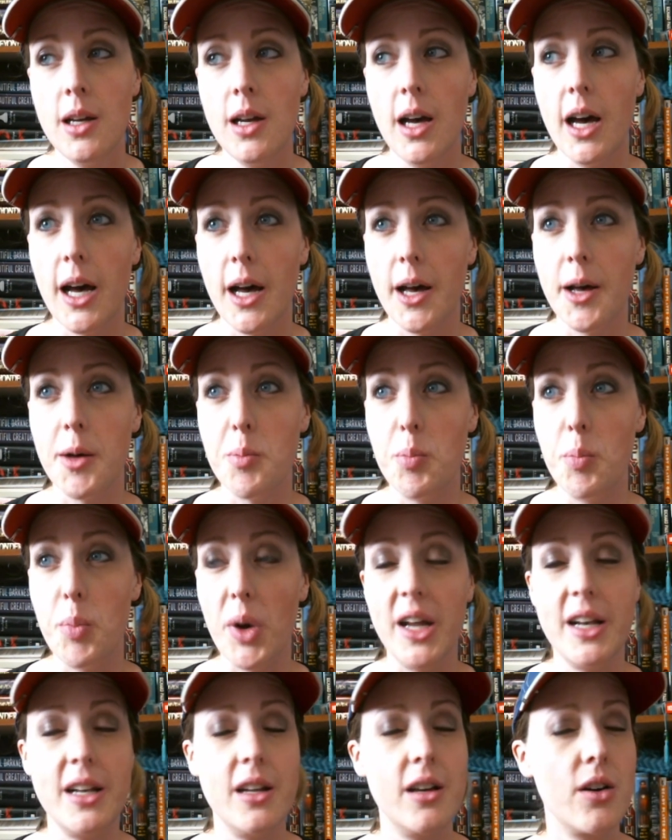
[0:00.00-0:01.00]

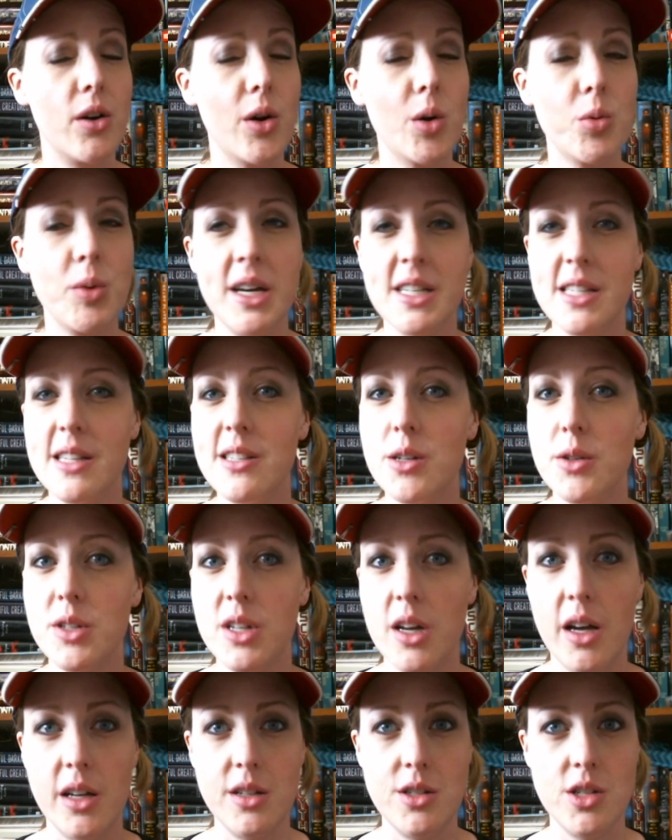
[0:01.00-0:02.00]
But Horizon Zero
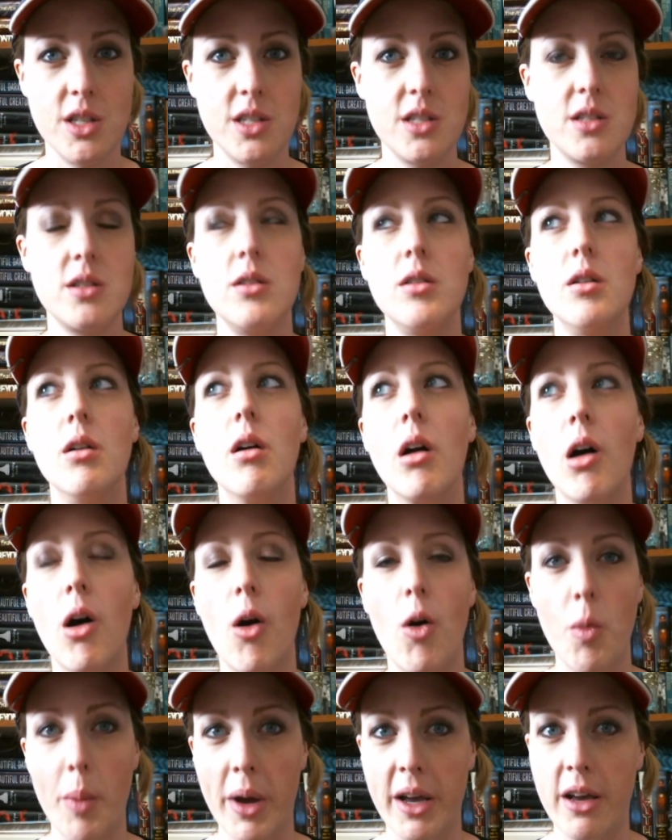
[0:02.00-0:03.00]
Dawn just,
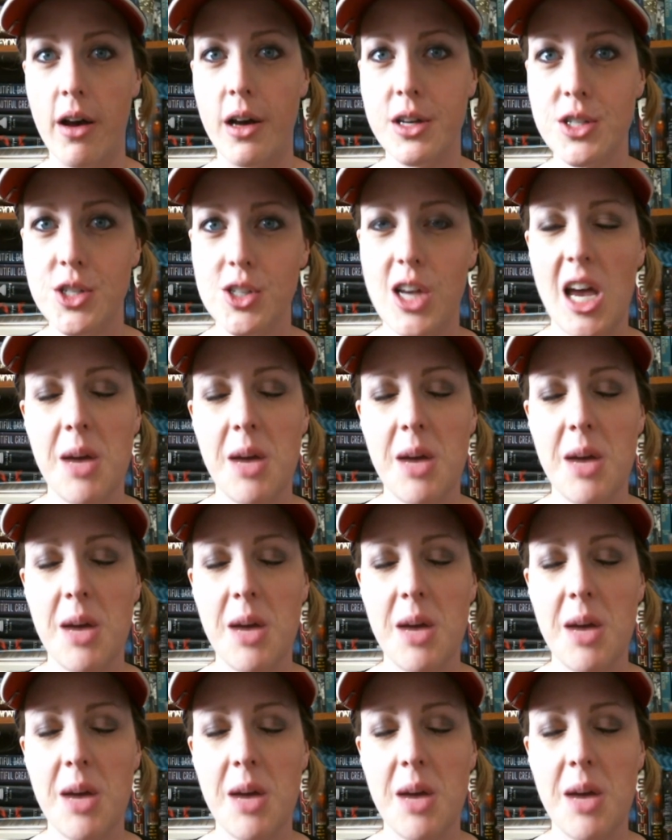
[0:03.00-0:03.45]
oh my gosh.